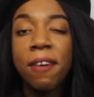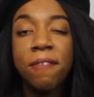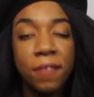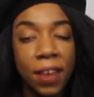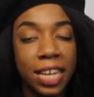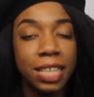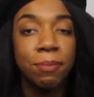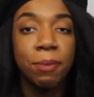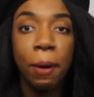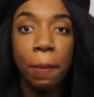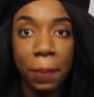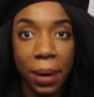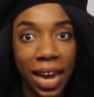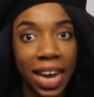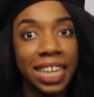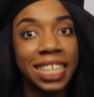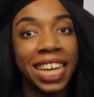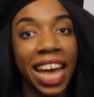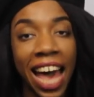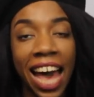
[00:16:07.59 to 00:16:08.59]
Facebook
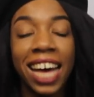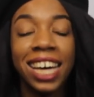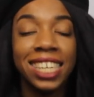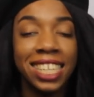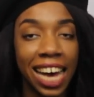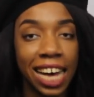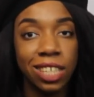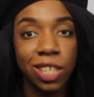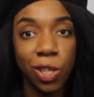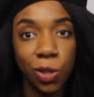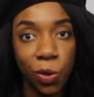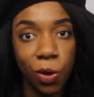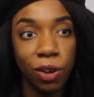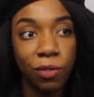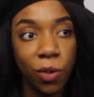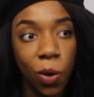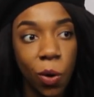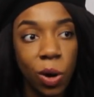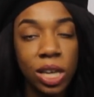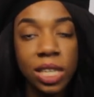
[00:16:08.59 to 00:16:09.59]
page at HADASSADOR,
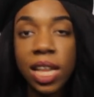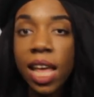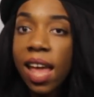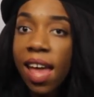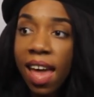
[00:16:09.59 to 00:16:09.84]
of course.